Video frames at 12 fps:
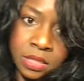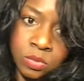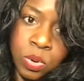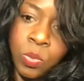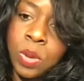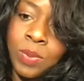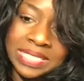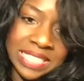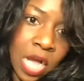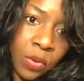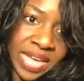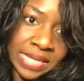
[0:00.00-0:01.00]
when we went to
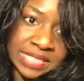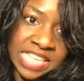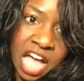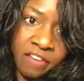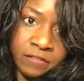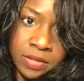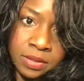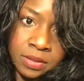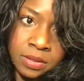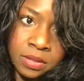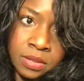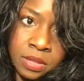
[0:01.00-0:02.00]
go get stuff.
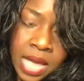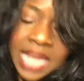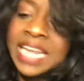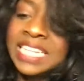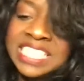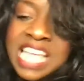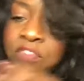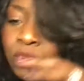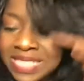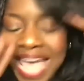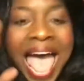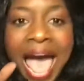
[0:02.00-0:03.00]
And then stuff
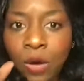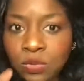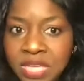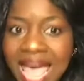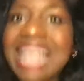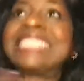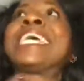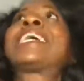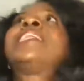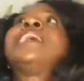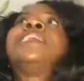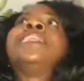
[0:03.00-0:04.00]
was out. I said,
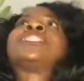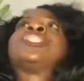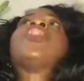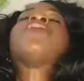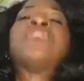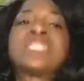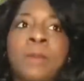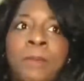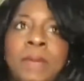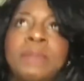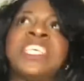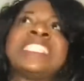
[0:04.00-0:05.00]
cleaning is new for some
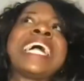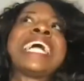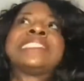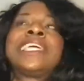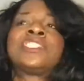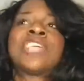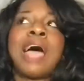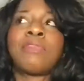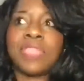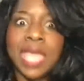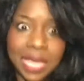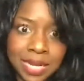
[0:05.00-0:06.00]
people. Just like I teach y'all,
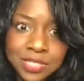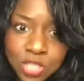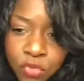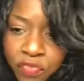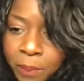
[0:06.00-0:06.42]
thinking is new for